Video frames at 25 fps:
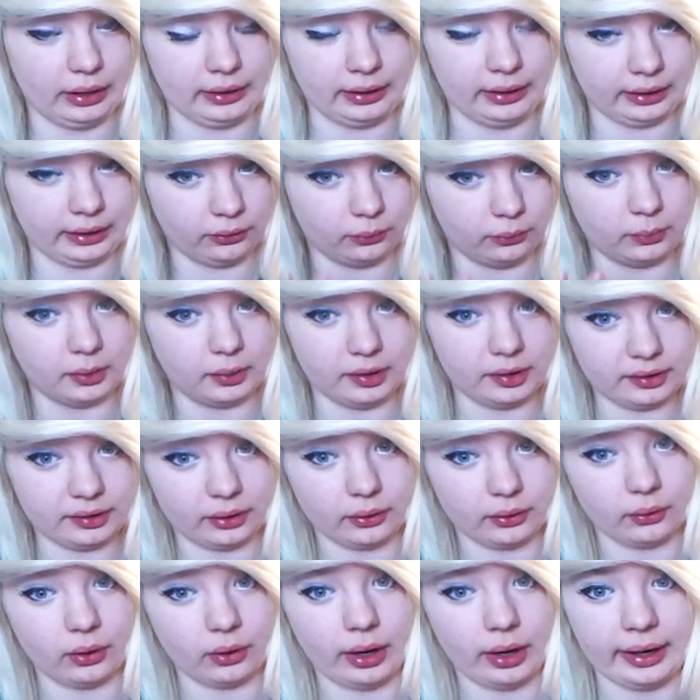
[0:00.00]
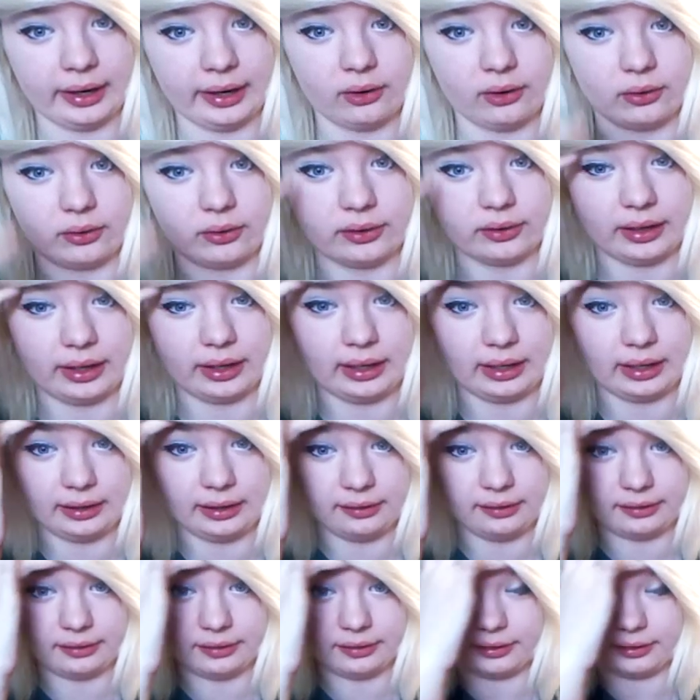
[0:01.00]
They normally sell eye contact
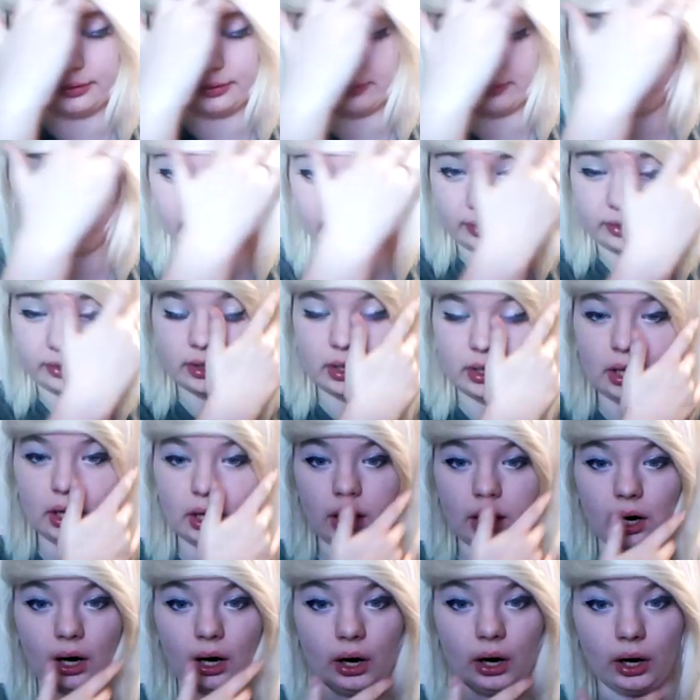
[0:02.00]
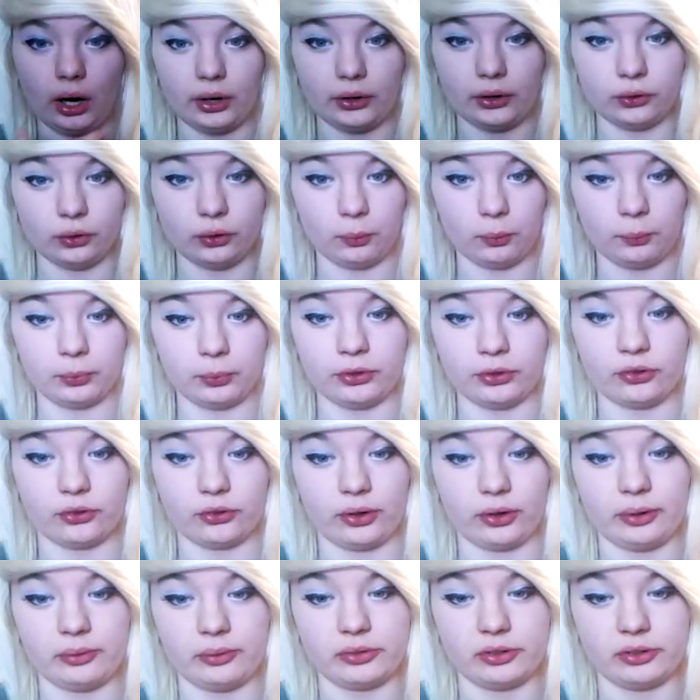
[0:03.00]
lenses which are
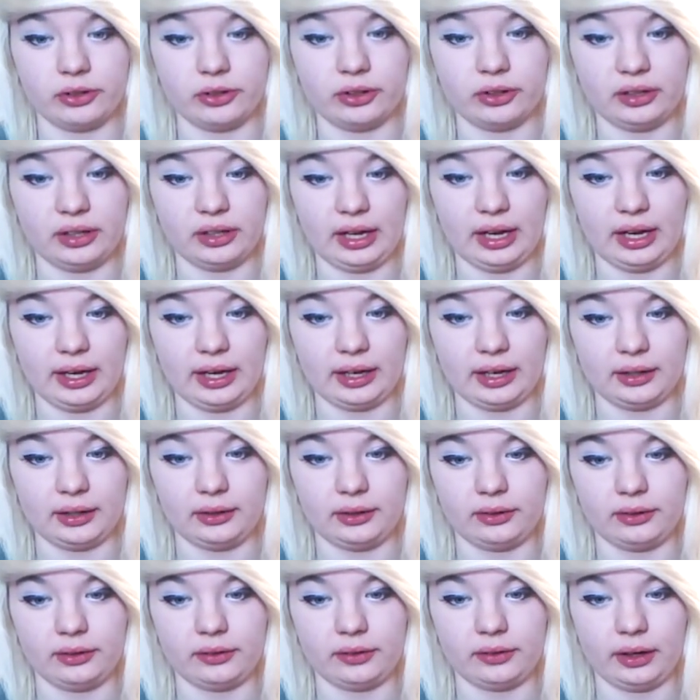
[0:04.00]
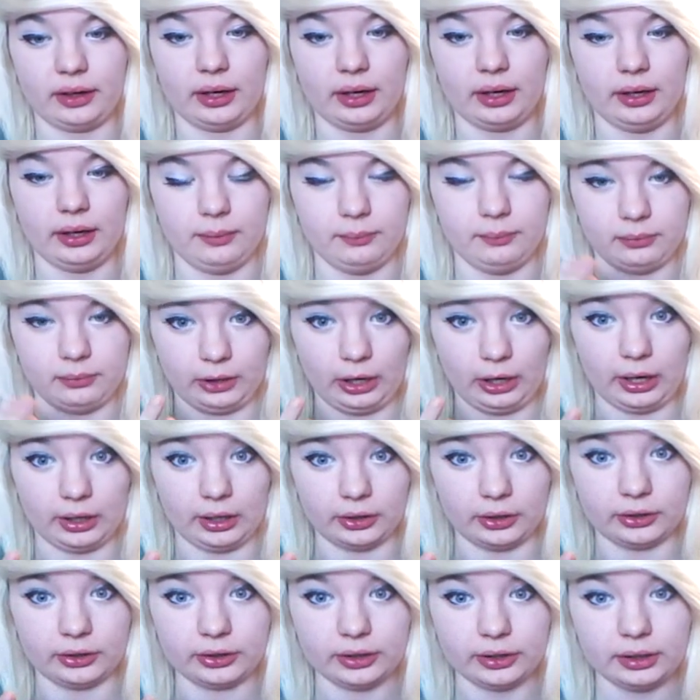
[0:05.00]
non-prescription and
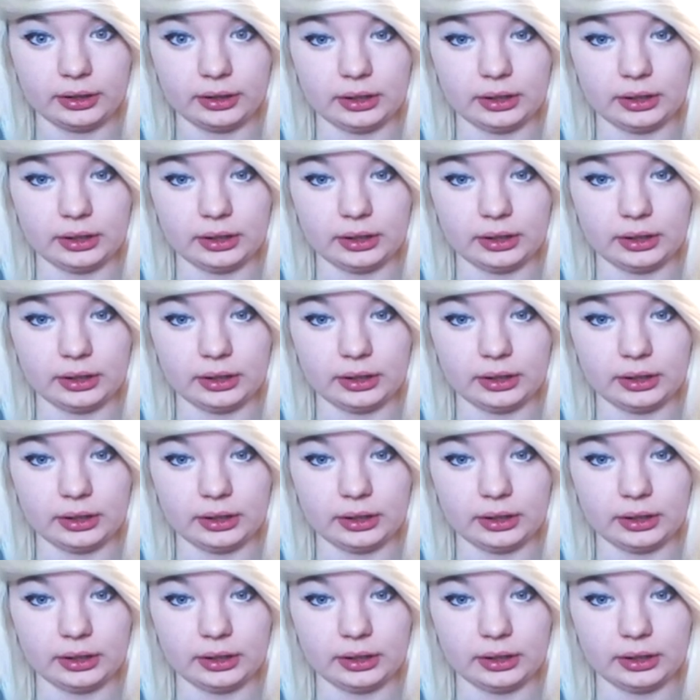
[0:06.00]
coloured.